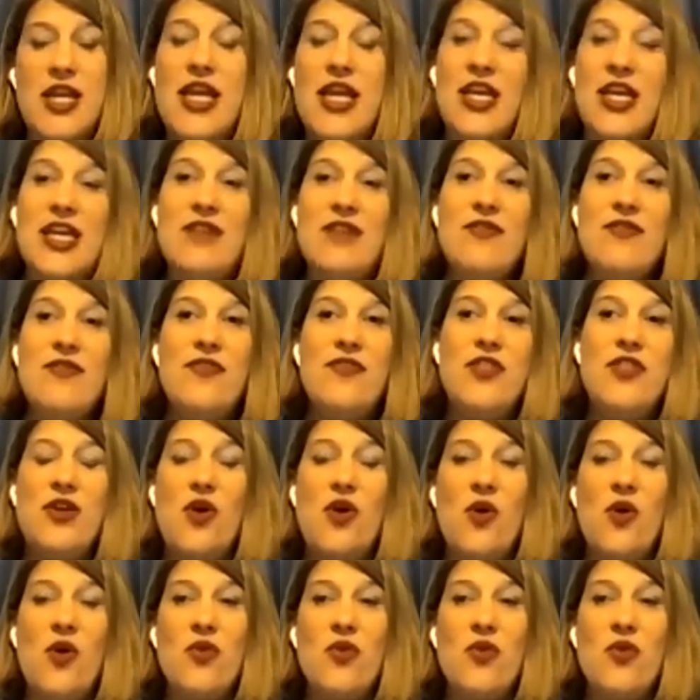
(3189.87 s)
Even if the
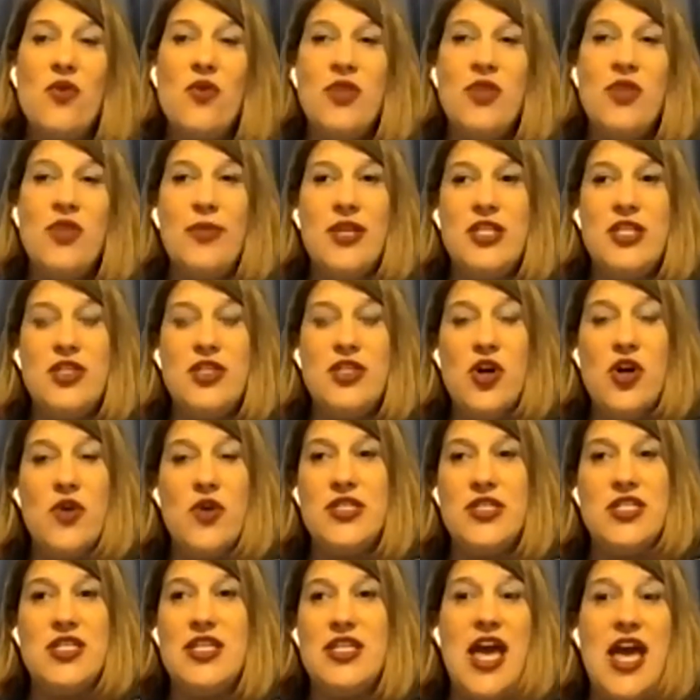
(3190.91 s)
only place you can go is
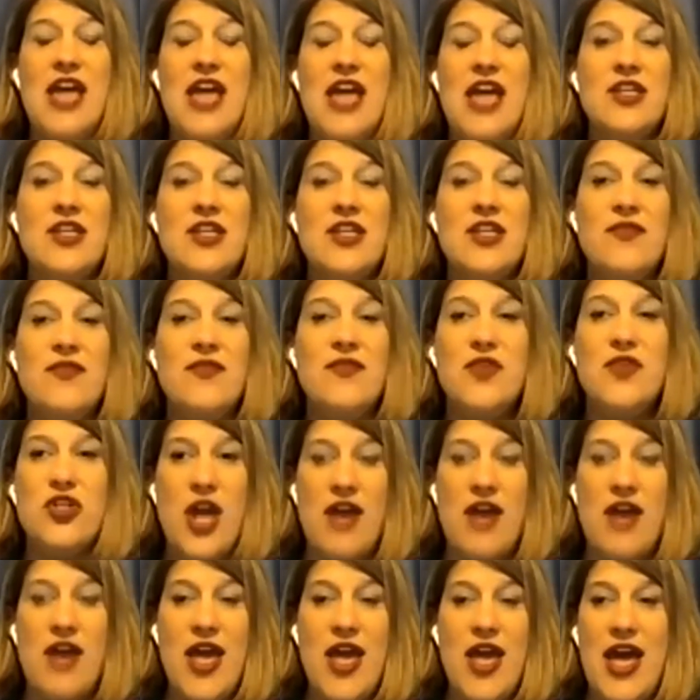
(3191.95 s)
to the end of your
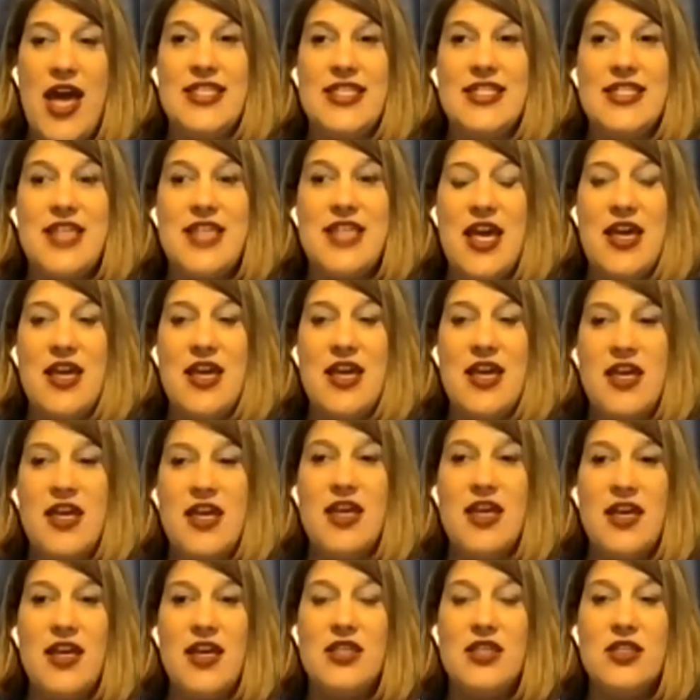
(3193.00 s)
driveway, I'd say
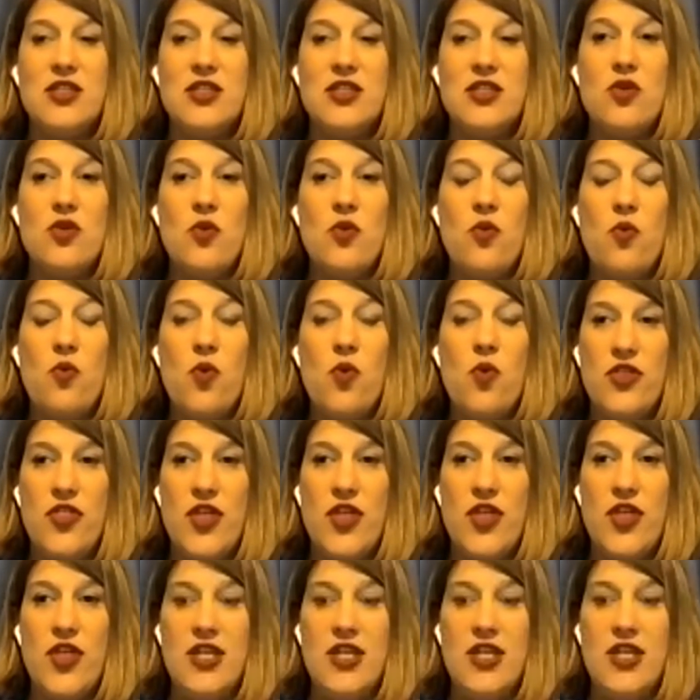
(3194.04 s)
it's worth
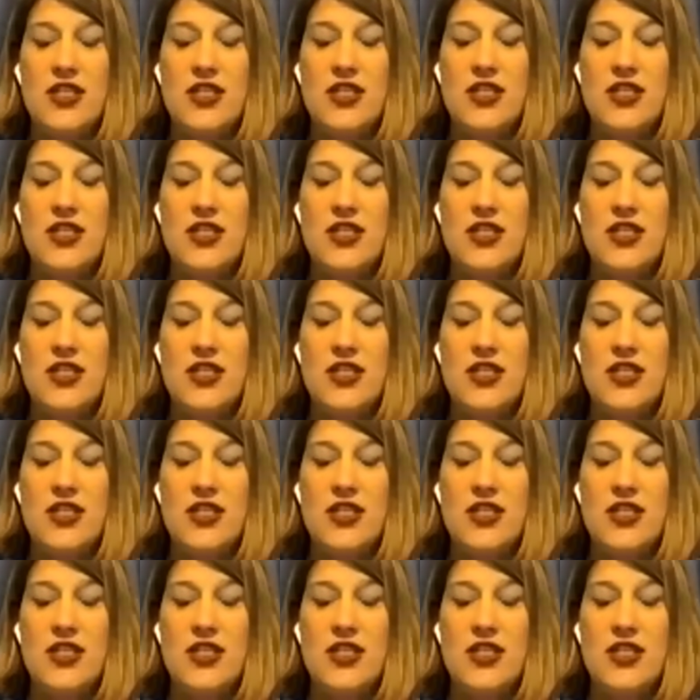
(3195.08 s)
it.